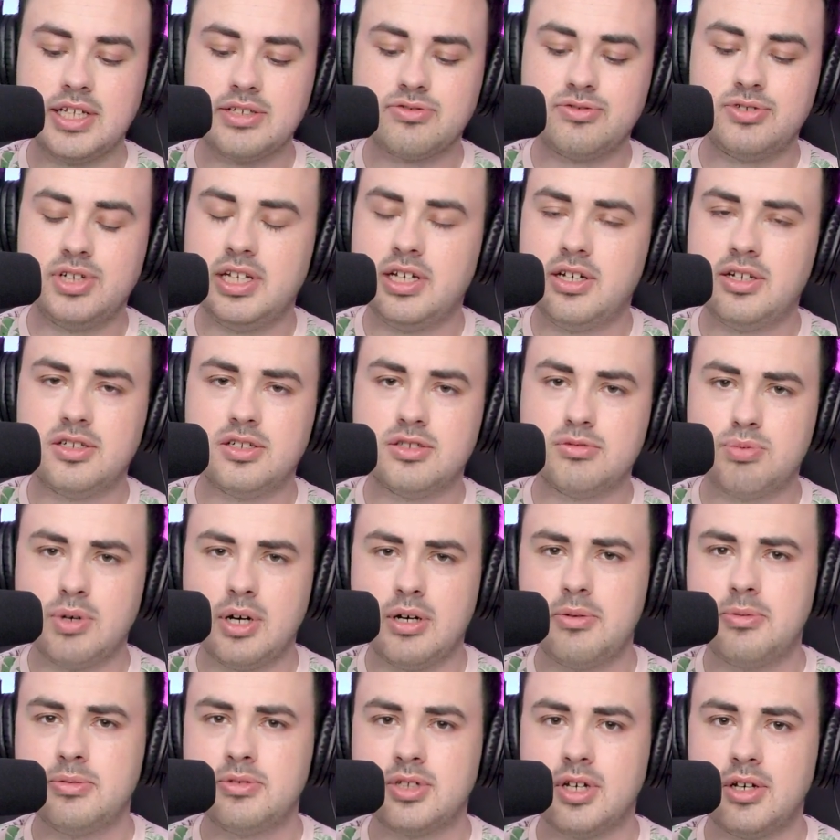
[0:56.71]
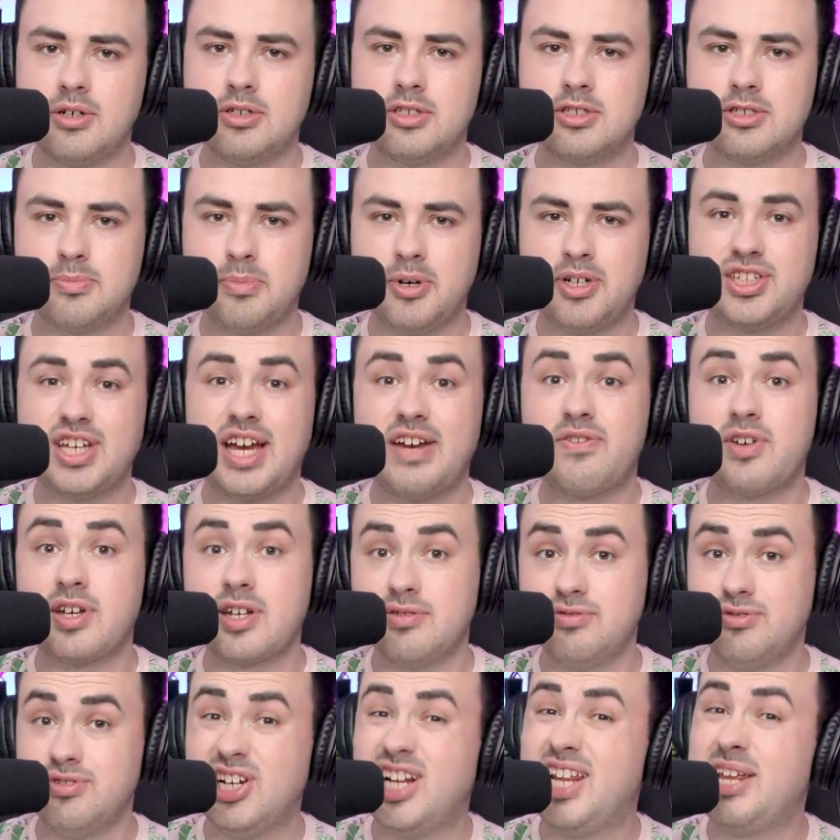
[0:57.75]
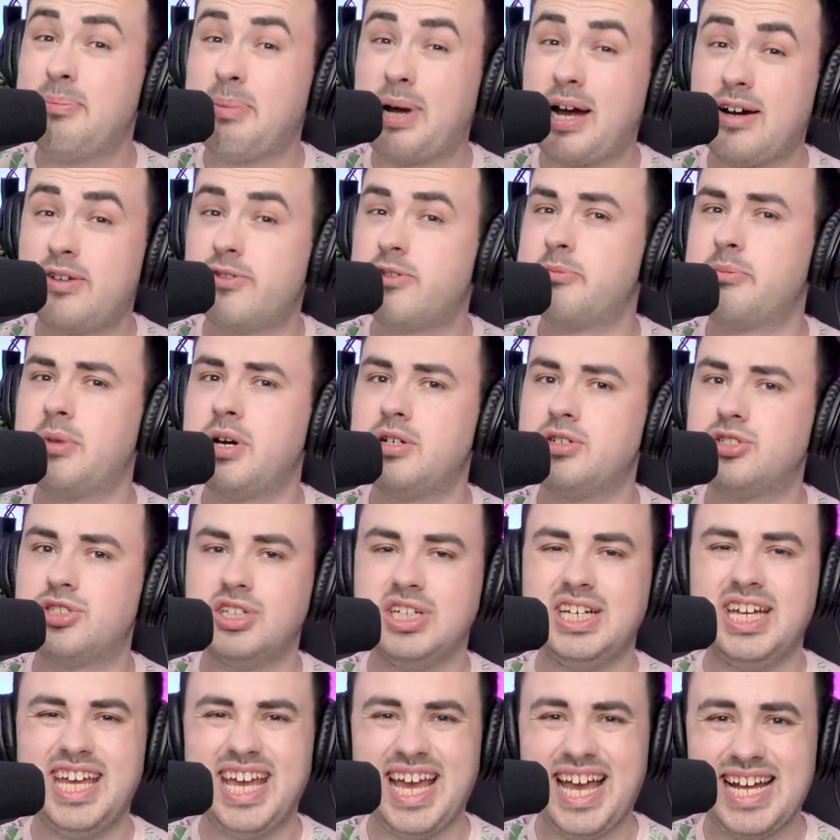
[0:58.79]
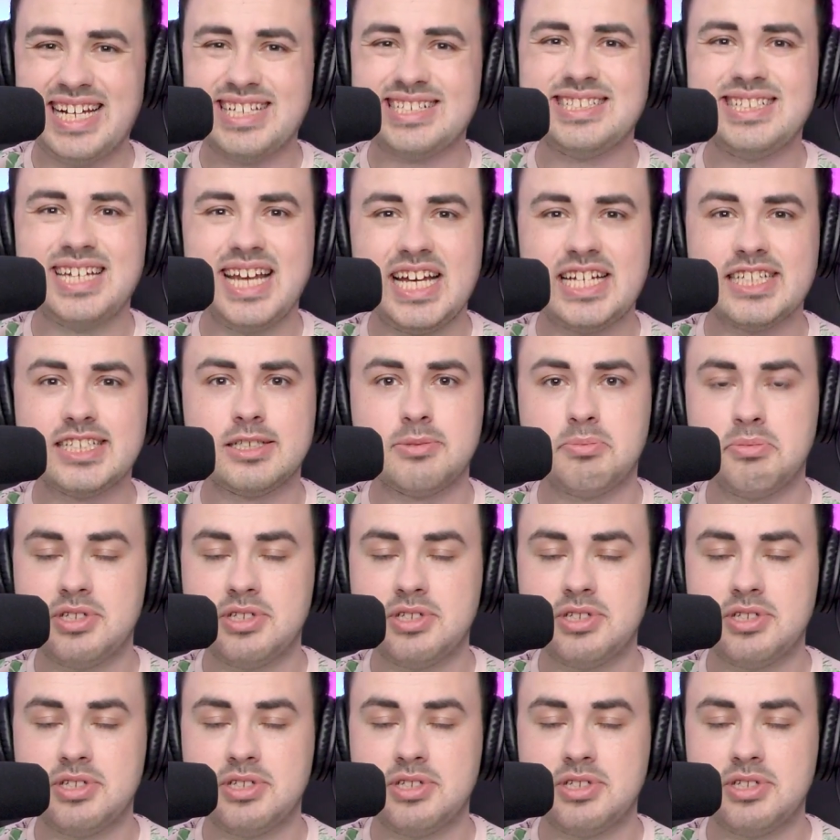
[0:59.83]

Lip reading: that's really good as well. So despite it having a really powerful motor, it actually has the